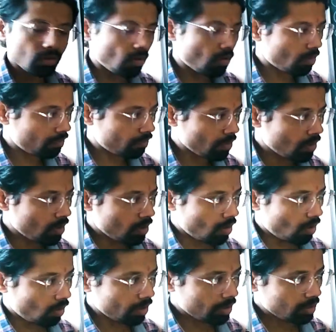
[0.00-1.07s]
of
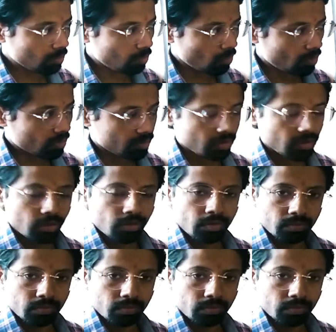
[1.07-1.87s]
oil was